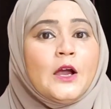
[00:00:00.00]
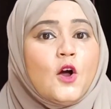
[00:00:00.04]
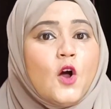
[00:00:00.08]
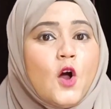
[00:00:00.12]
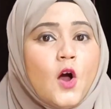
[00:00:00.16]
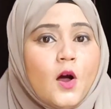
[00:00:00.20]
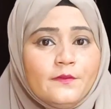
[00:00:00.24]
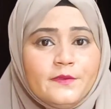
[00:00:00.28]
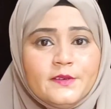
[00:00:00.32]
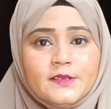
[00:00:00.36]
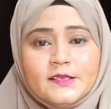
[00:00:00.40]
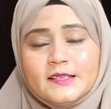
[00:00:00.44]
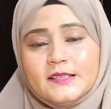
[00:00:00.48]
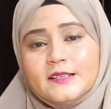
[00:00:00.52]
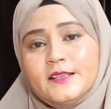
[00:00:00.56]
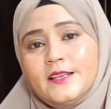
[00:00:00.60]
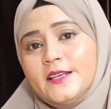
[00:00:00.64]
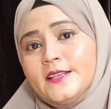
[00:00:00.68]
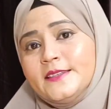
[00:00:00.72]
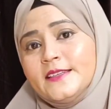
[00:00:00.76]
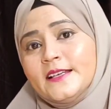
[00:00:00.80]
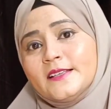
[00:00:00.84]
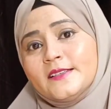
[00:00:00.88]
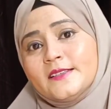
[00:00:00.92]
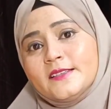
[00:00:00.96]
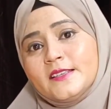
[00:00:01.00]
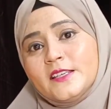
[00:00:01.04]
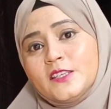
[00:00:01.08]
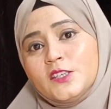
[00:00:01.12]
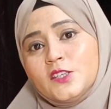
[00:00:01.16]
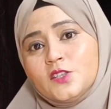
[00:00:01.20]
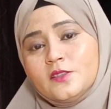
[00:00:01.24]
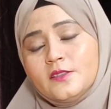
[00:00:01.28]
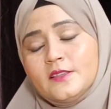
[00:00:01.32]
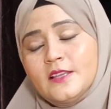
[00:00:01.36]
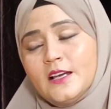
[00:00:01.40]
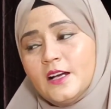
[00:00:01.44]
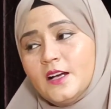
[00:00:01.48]
Obviously
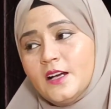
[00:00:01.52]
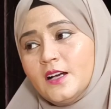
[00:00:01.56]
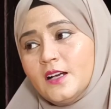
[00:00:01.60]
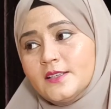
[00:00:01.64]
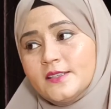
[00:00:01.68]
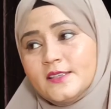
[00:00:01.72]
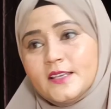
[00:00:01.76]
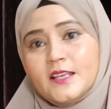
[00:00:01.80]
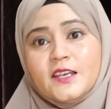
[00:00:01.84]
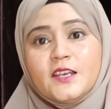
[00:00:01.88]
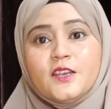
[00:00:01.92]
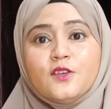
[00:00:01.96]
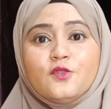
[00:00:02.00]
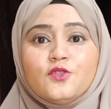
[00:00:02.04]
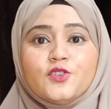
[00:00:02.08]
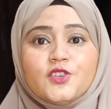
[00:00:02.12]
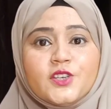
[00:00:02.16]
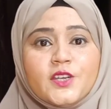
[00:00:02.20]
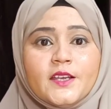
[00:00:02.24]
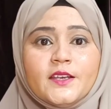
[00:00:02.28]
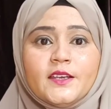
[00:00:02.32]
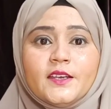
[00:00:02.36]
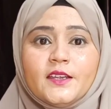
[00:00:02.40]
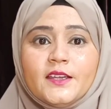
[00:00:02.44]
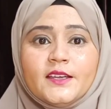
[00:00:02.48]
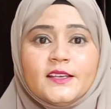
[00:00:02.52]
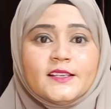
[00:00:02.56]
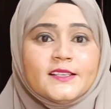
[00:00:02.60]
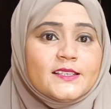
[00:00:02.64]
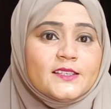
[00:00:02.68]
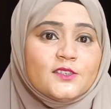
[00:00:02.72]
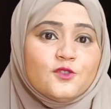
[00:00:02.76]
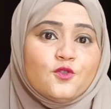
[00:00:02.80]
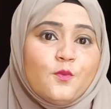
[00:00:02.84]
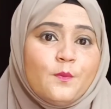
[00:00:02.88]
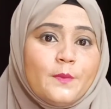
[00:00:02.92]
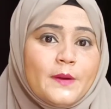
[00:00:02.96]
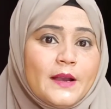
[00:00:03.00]
the solution
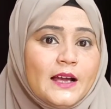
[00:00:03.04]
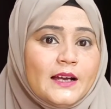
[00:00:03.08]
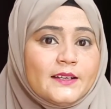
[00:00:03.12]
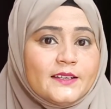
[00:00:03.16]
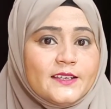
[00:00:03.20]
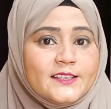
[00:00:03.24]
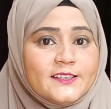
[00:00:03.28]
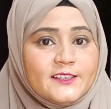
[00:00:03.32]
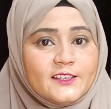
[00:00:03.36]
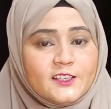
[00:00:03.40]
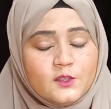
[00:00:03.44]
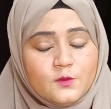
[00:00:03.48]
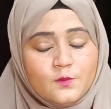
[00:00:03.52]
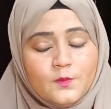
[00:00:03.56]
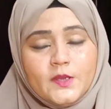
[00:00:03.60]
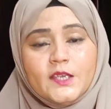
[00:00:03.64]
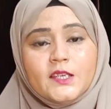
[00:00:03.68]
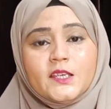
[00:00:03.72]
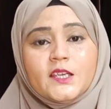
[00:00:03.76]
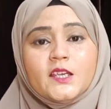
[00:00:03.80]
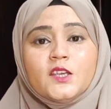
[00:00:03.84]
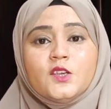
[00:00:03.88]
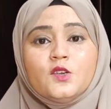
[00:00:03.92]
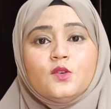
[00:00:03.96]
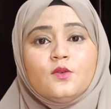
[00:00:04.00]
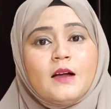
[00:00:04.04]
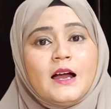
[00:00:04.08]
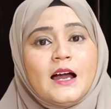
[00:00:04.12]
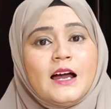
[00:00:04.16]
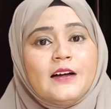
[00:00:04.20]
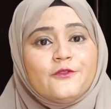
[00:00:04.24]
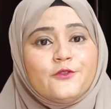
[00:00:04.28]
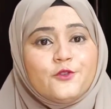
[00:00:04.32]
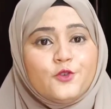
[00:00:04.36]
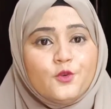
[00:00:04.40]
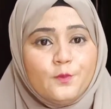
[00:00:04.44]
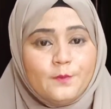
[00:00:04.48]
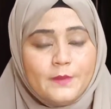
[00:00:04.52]
is to practice speaking. You
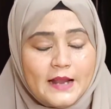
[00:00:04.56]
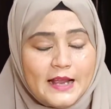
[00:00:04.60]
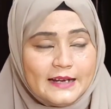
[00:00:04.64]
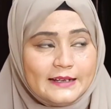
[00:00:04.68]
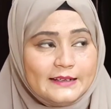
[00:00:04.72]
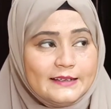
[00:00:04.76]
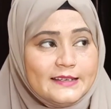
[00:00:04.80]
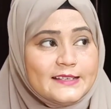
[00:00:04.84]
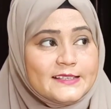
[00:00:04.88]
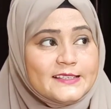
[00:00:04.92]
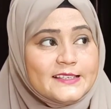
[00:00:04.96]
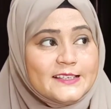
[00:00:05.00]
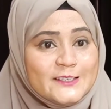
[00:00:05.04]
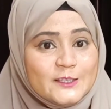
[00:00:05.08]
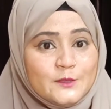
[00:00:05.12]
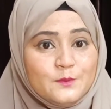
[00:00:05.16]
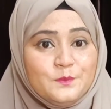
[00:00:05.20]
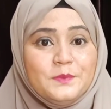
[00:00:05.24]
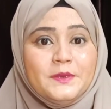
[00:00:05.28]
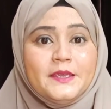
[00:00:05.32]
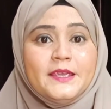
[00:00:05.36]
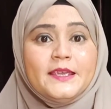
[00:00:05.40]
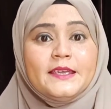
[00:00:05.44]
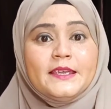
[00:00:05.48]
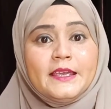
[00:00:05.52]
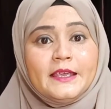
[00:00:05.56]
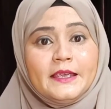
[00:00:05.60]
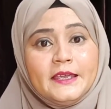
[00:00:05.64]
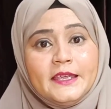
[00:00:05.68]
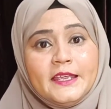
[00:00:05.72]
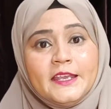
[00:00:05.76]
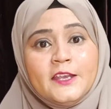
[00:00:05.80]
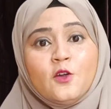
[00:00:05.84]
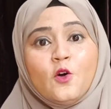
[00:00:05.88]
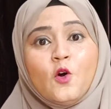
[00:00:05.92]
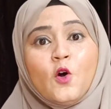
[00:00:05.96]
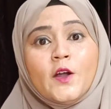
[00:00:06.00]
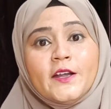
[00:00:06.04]
have to practice speaking
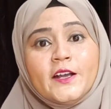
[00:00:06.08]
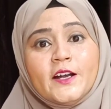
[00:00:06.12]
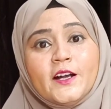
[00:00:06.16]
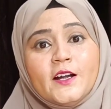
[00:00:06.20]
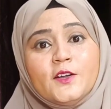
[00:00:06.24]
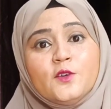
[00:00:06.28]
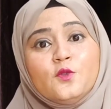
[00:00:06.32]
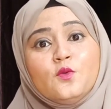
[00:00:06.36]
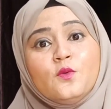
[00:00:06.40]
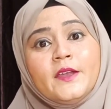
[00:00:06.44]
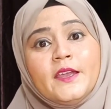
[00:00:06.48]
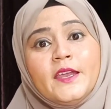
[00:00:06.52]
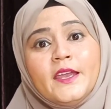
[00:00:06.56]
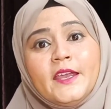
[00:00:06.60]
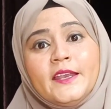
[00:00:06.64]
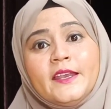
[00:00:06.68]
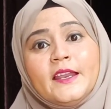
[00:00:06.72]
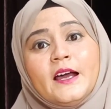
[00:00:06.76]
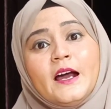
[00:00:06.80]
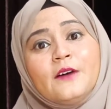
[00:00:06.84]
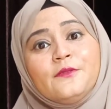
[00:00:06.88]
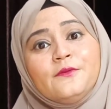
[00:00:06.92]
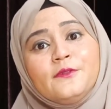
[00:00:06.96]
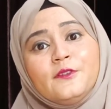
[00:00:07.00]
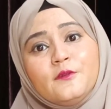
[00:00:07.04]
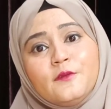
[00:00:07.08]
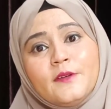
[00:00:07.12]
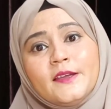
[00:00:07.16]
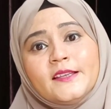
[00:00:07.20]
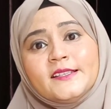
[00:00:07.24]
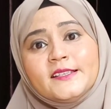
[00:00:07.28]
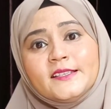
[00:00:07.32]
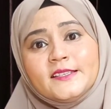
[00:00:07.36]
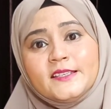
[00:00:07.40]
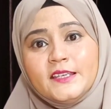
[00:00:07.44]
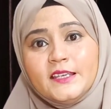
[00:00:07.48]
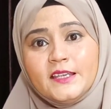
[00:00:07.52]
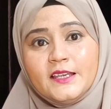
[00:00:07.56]
in order to gain a
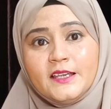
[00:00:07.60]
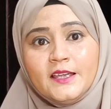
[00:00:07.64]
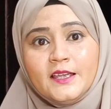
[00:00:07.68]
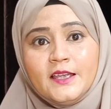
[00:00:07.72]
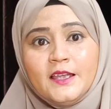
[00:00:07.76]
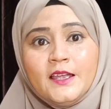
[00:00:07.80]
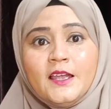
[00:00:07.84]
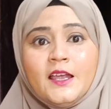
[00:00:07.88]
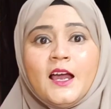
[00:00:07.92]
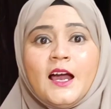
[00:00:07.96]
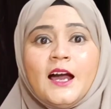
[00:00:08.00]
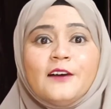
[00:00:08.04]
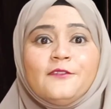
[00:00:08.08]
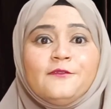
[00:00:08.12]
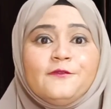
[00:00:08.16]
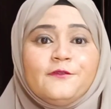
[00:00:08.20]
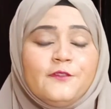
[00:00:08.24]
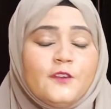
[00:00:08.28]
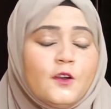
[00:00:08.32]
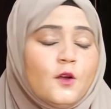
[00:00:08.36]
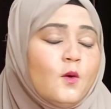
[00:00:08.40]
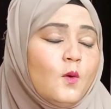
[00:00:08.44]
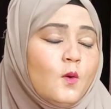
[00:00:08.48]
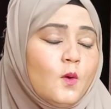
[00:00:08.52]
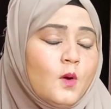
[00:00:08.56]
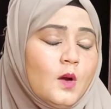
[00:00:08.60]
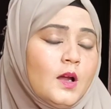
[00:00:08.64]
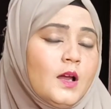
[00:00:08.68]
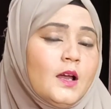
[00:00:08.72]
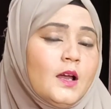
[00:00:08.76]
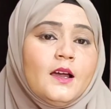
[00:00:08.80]
fluency, a flow.